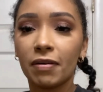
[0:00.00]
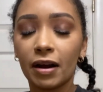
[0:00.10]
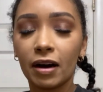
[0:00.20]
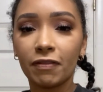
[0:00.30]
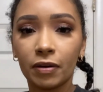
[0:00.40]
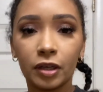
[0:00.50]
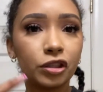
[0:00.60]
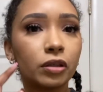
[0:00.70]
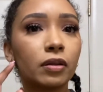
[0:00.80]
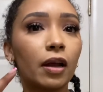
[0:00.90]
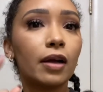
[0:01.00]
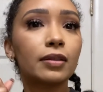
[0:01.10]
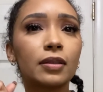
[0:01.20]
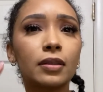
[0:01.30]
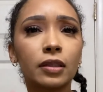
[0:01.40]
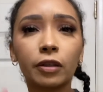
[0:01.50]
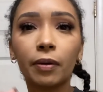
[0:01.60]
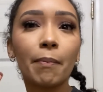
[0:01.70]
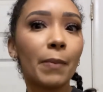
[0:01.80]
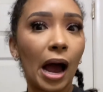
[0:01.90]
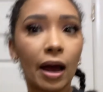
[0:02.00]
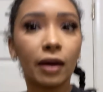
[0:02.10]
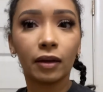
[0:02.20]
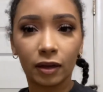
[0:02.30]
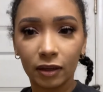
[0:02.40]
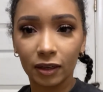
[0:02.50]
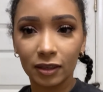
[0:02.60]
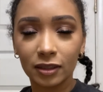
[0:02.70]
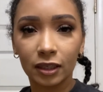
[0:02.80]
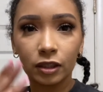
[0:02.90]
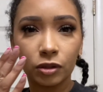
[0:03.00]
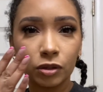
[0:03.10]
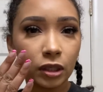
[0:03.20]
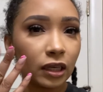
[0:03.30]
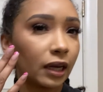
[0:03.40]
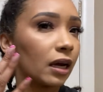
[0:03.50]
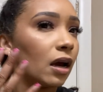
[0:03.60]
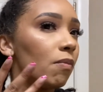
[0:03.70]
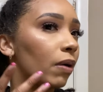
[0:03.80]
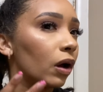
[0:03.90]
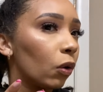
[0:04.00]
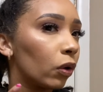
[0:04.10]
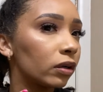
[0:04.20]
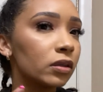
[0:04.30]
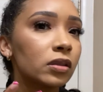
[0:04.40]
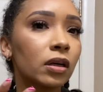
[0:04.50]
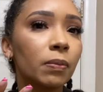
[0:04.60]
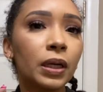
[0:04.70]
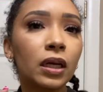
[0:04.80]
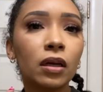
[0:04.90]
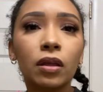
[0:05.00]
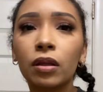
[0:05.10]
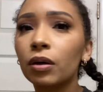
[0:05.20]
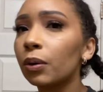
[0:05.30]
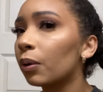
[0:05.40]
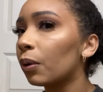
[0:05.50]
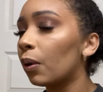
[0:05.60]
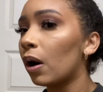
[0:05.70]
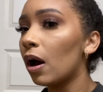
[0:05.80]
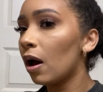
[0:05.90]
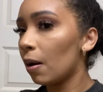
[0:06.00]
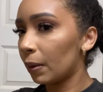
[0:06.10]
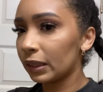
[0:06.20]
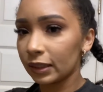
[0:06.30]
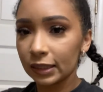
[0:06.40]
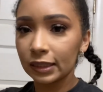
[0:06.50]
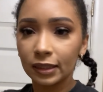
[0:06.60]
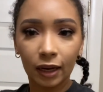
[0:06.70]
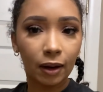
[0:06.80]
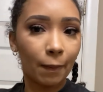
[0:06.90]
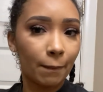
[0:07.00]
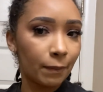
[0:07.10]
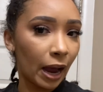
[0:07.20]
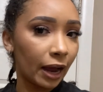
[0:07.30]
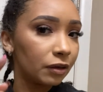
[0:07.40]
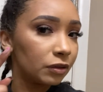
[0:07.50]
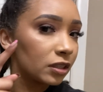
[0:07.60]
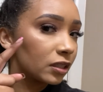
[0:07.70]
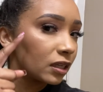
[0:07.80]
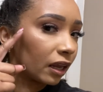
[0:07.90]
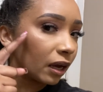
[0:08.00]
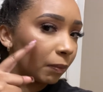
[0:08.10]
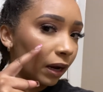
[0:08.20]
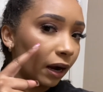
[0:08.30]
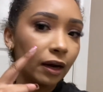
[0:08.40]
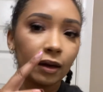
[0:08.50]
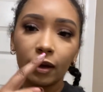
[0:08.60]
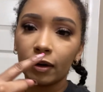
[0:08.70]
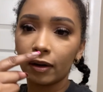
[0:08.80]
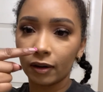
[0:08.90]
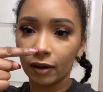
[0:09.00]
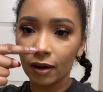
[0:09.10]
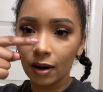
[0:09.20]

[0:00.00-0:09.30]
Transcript: had a foundation that's still matte like this. Like, it's usually like my oils start peeking through, but this is like matte. You just see like my highlighter,